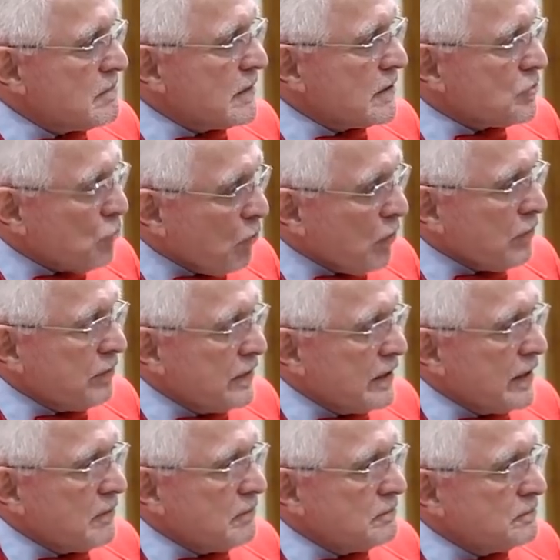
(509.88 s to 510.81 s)
they're
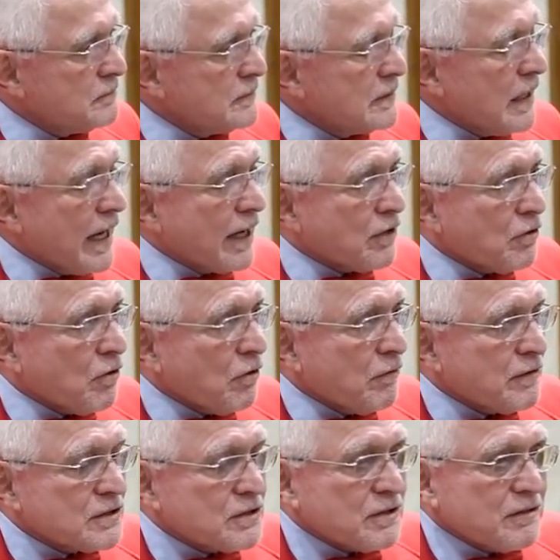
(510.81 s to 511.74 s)
dwarfing it. I don't
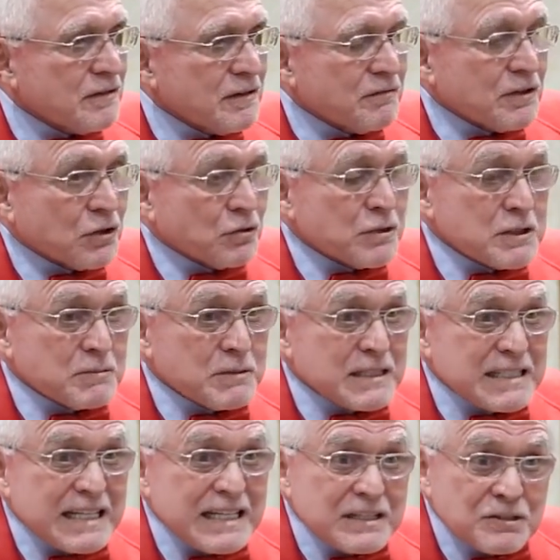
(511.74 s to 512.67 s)
know if it's a, the
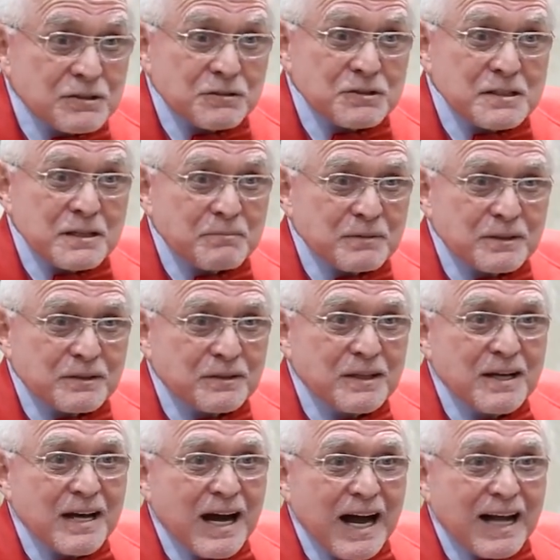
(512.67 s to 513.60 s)
Christmas season or something,
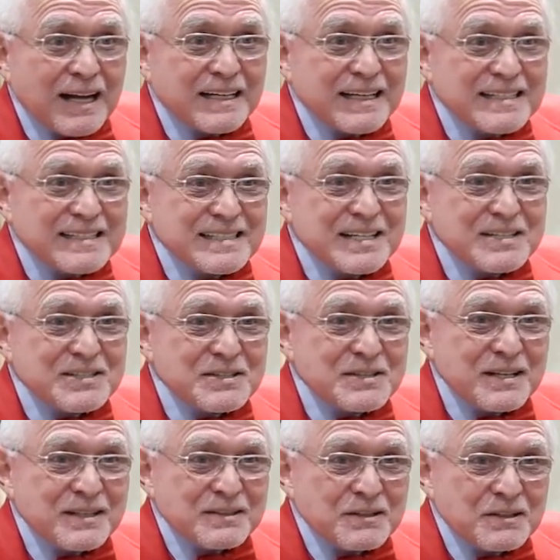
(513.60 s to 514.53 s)
holiday
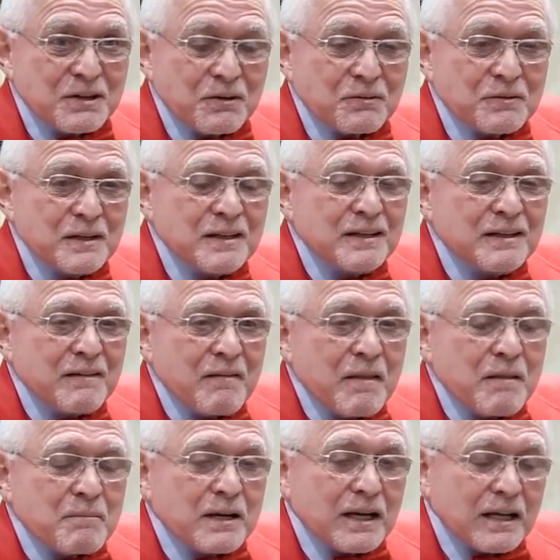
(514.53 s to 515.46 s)
season that you know,
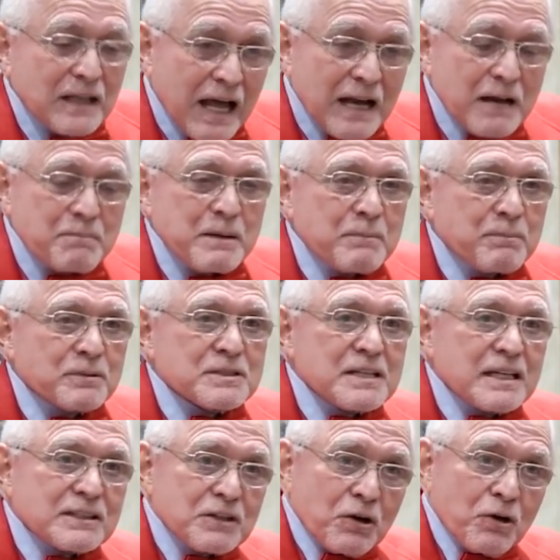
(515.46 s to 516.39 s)
but a lot of people
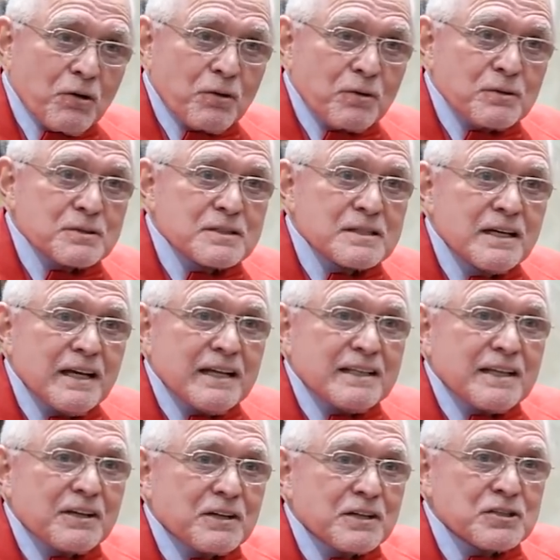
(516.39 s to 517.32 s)
set goals
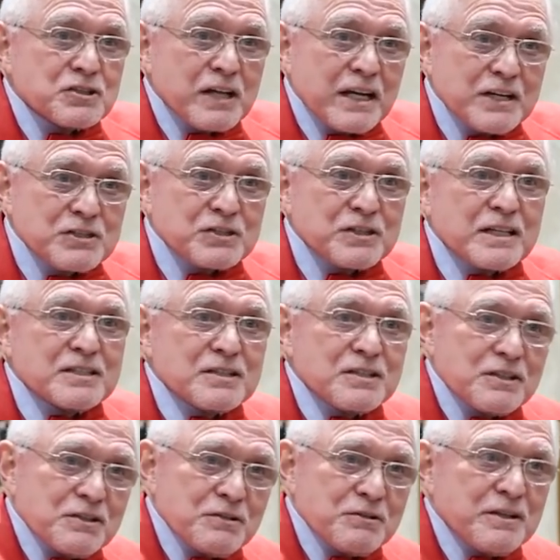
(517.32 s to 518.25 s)
and they're going to change things
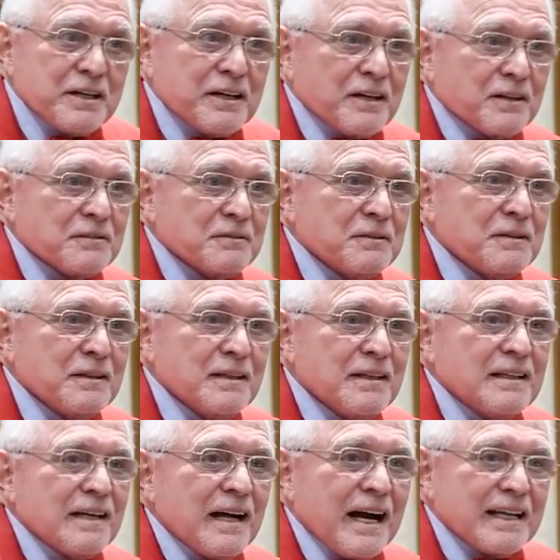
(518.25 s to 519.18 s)
in the new year.
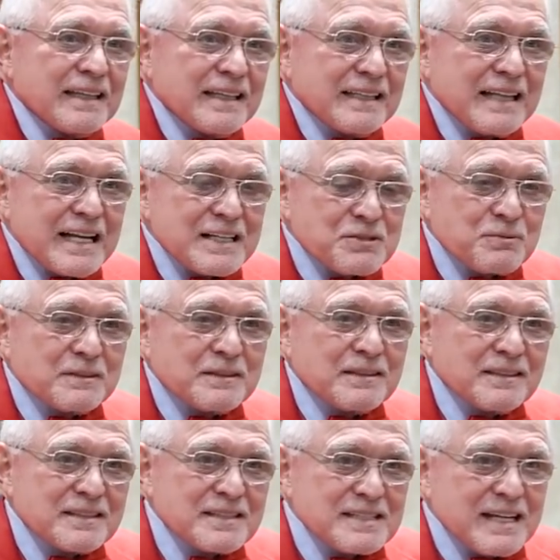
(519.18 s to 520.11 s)
I think that's
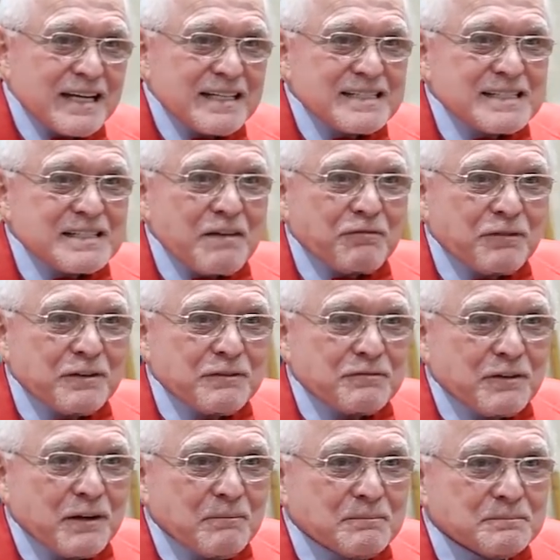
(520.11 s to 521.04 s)
what the site's
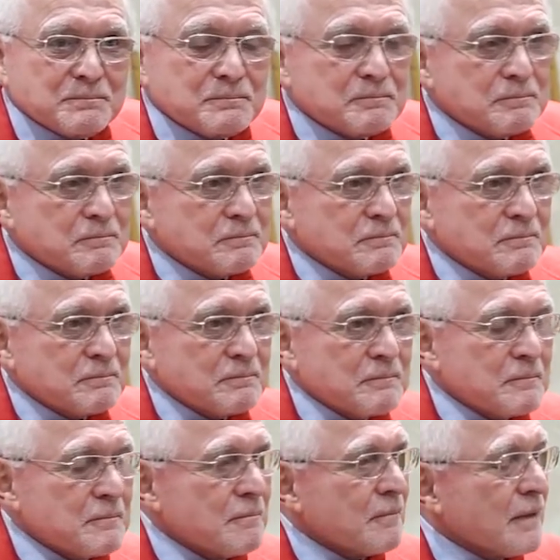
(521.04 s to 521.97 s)
suffering from.
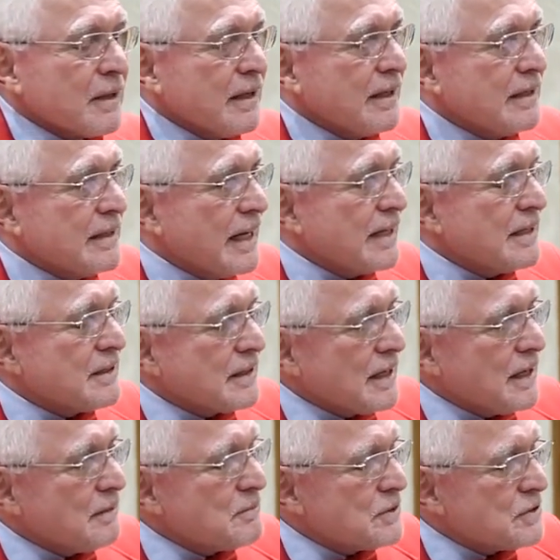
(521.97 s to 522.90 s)
And
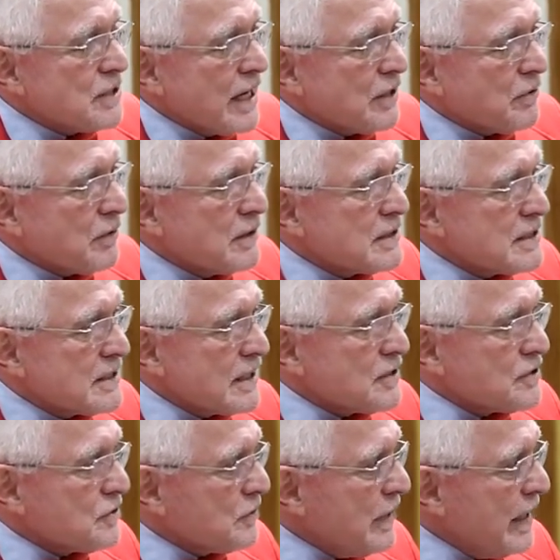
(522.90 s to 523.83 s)
then come January
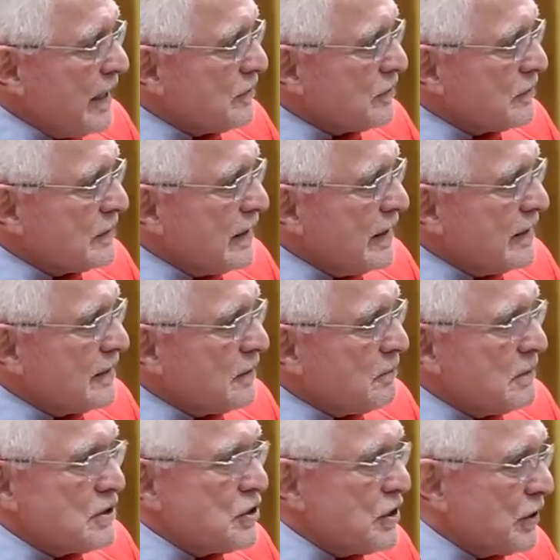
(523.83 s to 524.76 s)
6th or 8th or 10th,
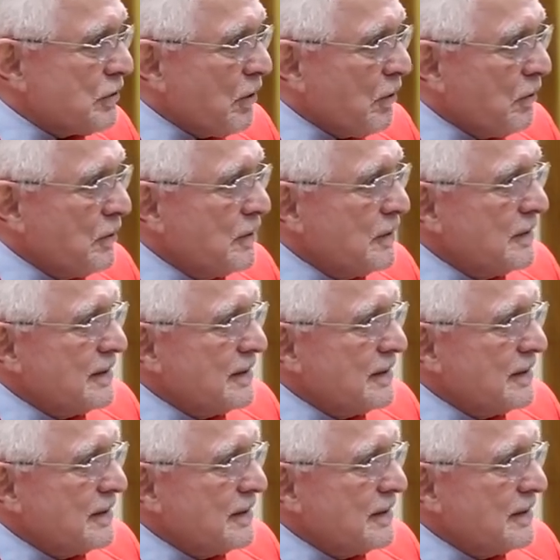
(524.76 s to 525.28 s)
it'll be zero.